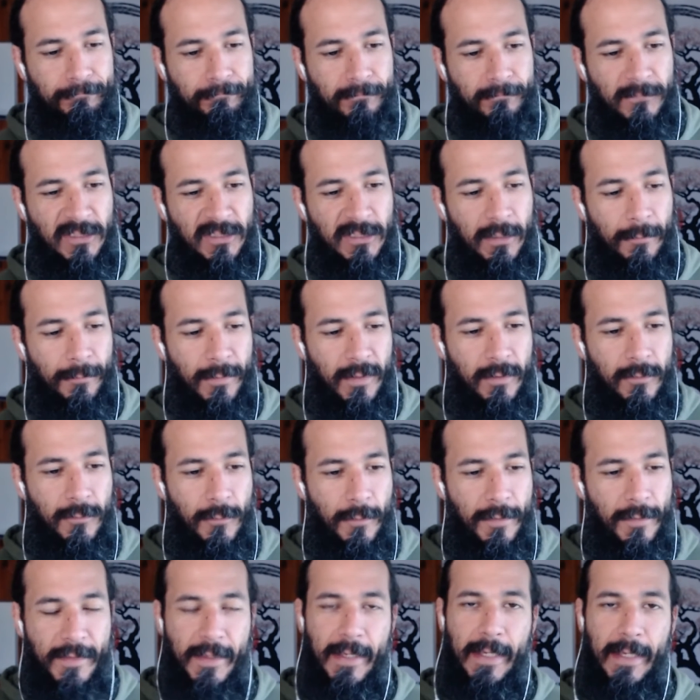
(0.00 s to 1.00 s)
Something to
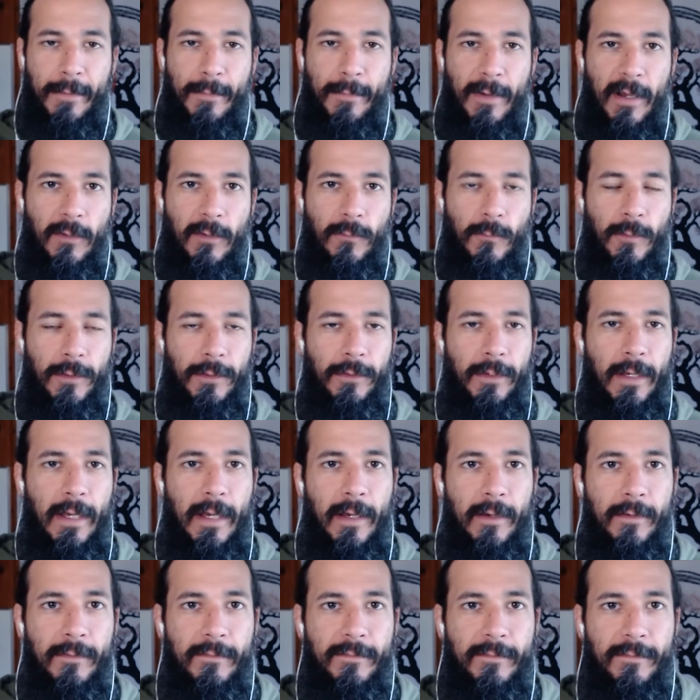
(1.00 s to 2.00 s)
think about when you
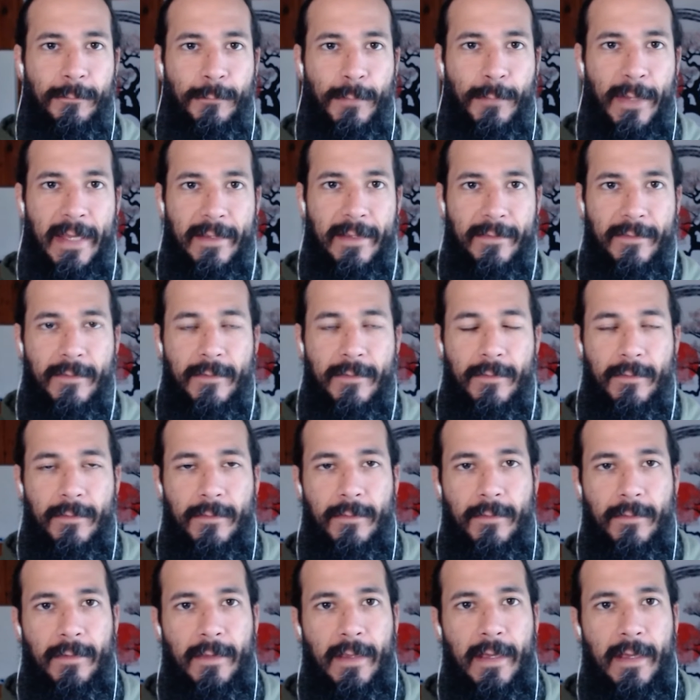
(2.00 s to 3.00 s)
have pets,
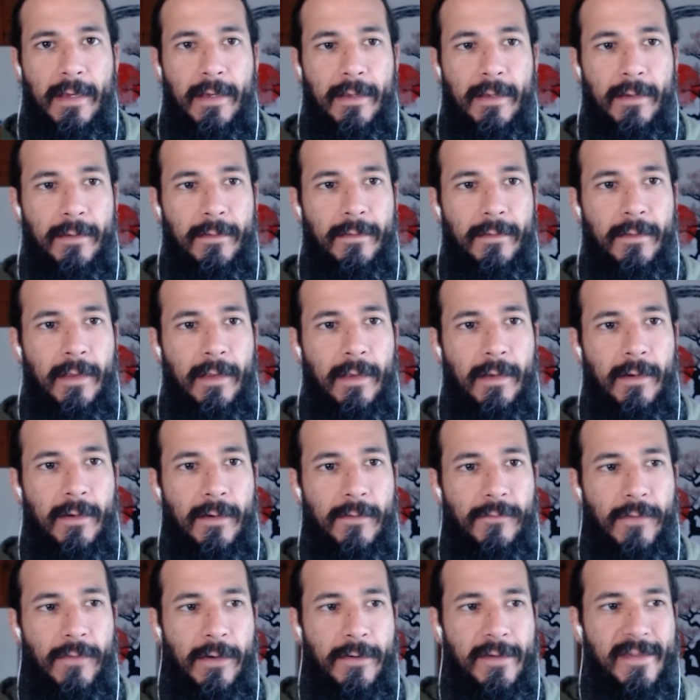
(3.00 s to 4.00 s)
that they
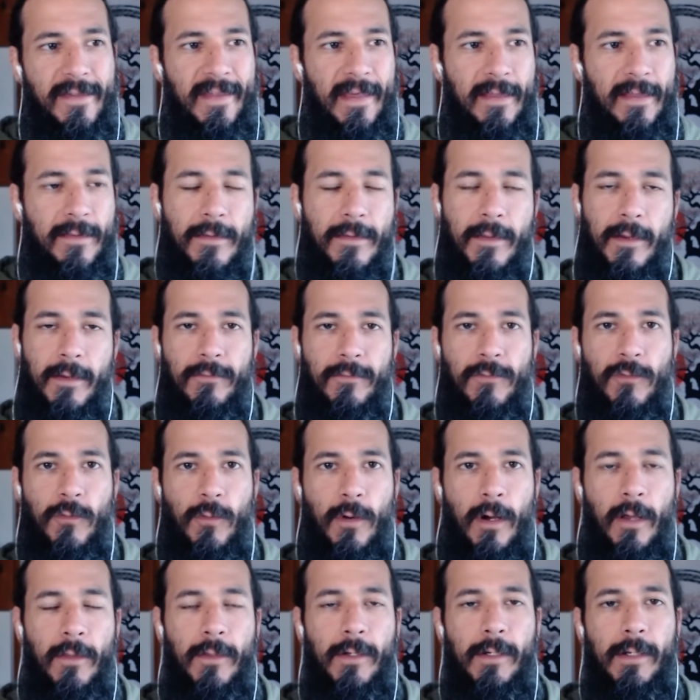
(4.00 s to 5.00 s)
are very sensitive to
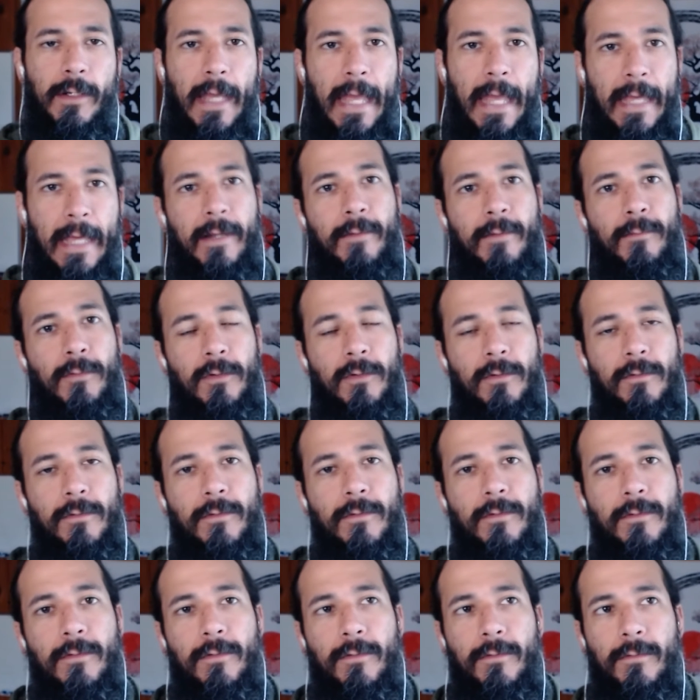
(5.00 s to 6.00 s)
other
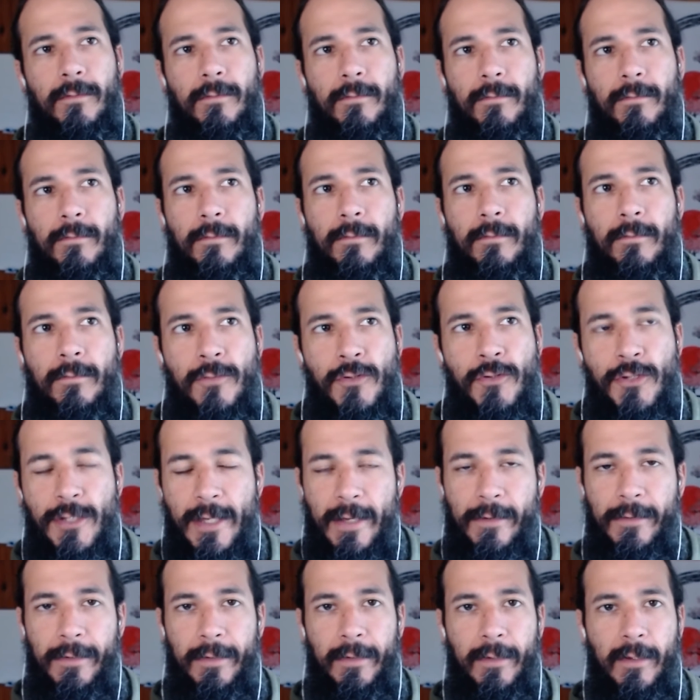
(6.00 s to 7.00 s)
animals
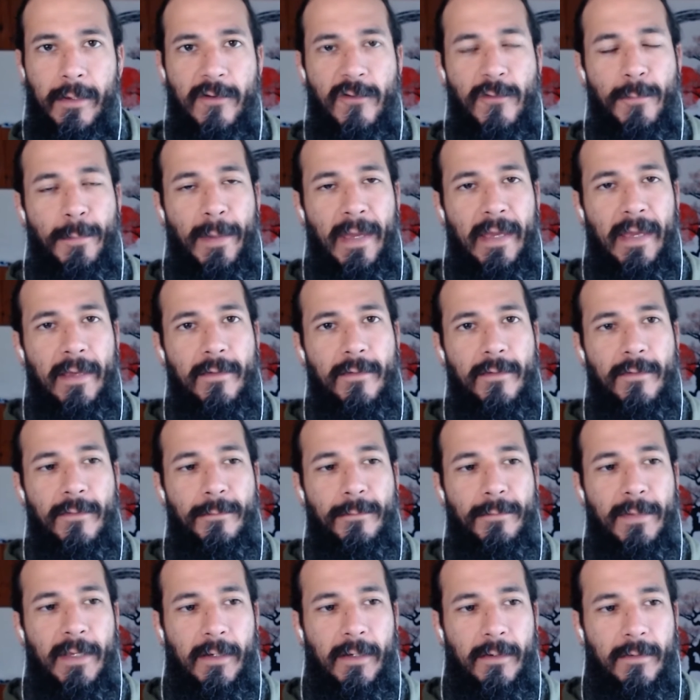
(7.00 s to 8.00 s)
sharing their space,
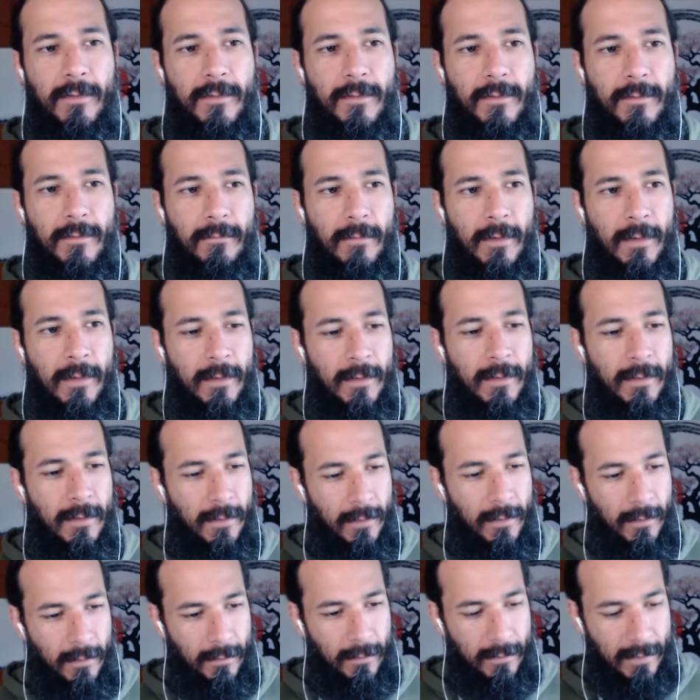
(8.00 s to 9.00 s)
because
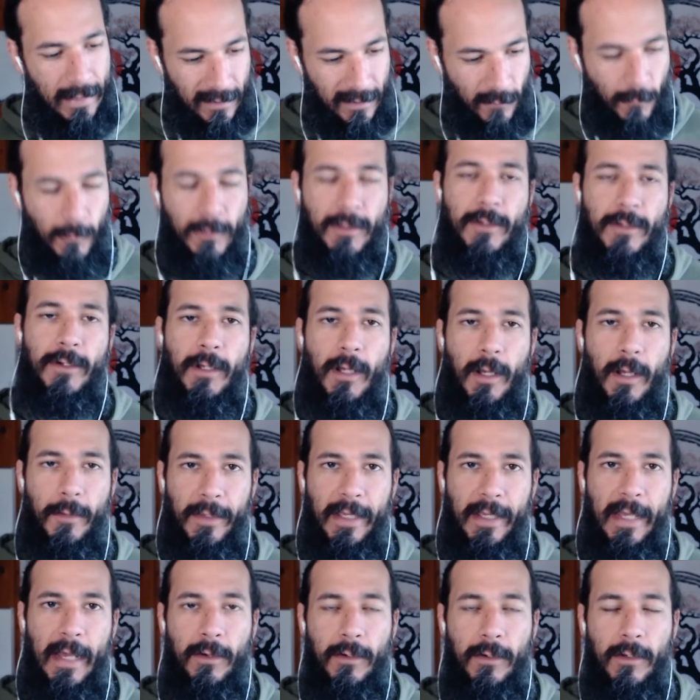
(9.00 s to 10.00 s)
that's what they're
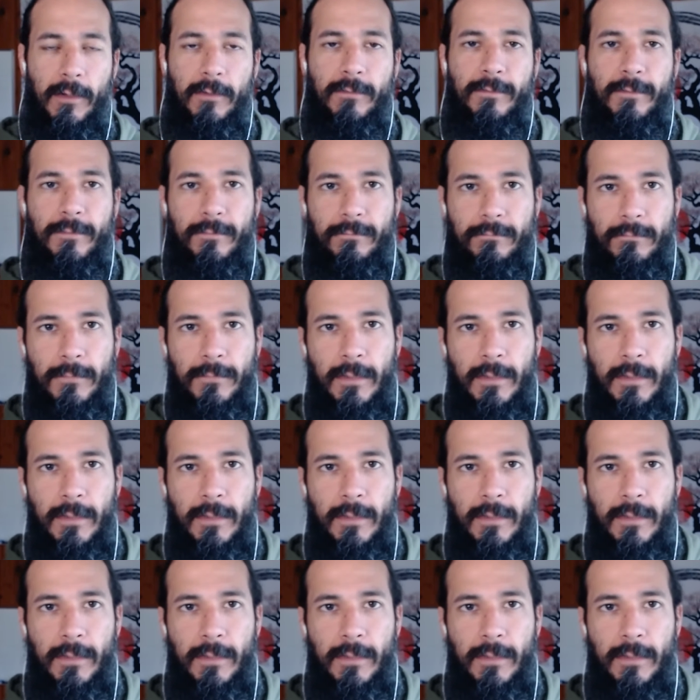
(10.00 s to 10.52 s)
coming out of,